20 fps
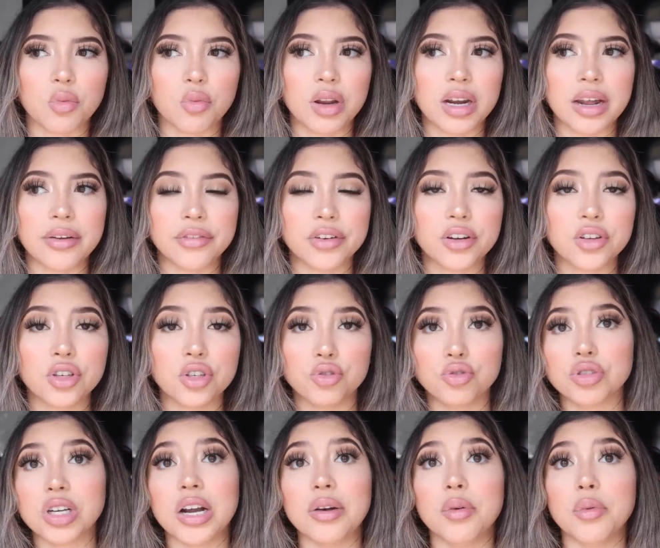whenever you
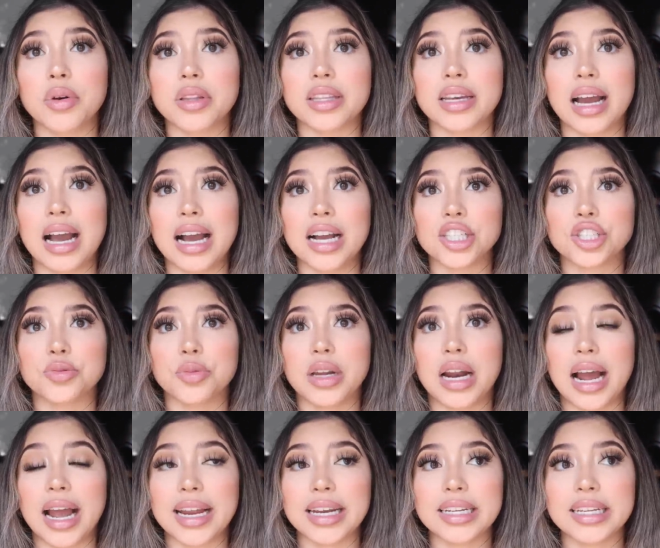travel with cash,
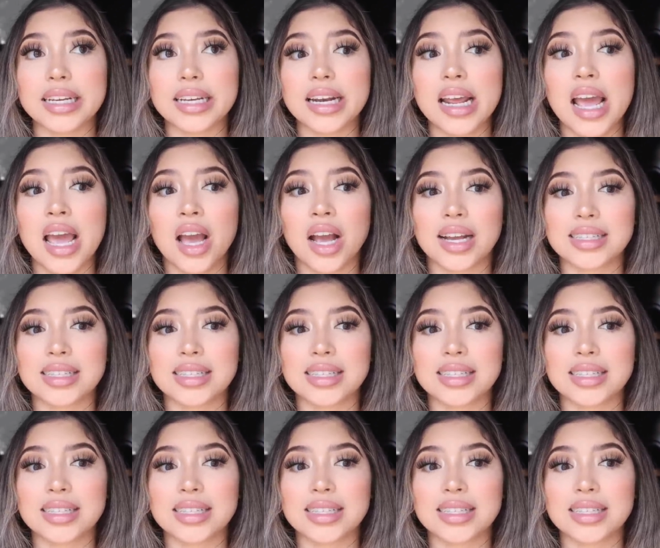what I did,